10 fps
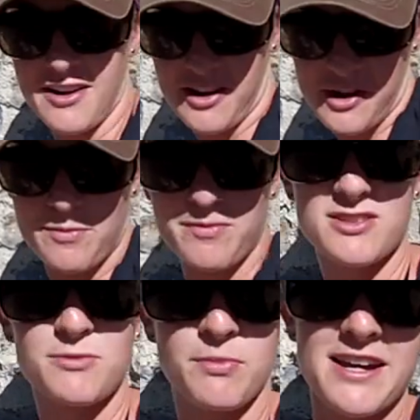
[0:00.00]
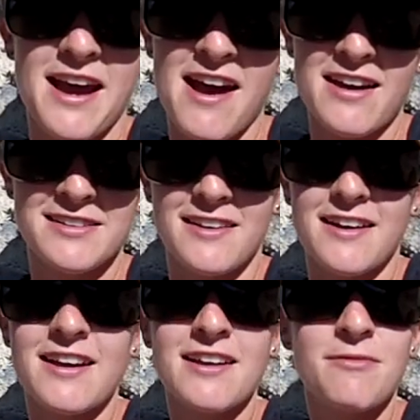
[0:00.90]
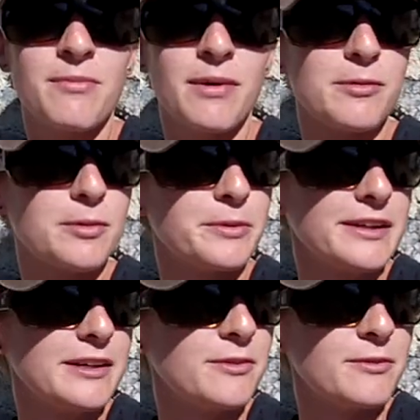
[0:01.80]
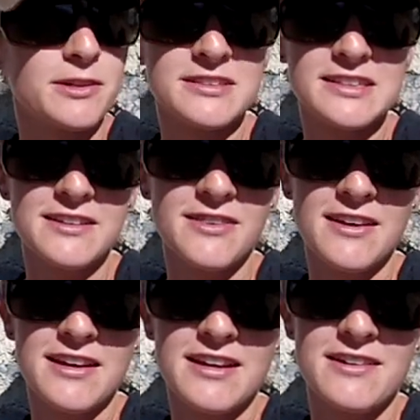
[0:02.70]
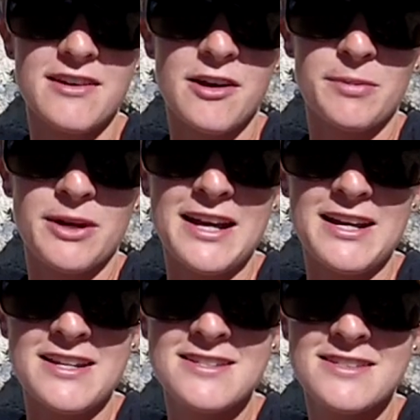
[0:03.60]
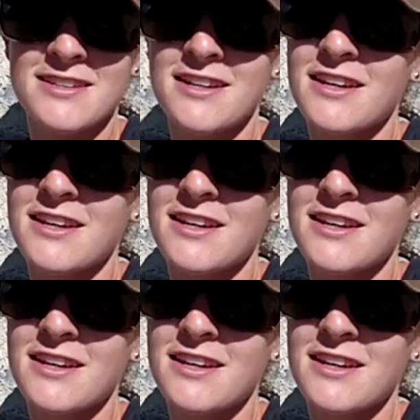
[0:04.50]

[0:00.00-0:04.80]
Um, it's pretty hot today. Probably we're saying, thinking upper eighties.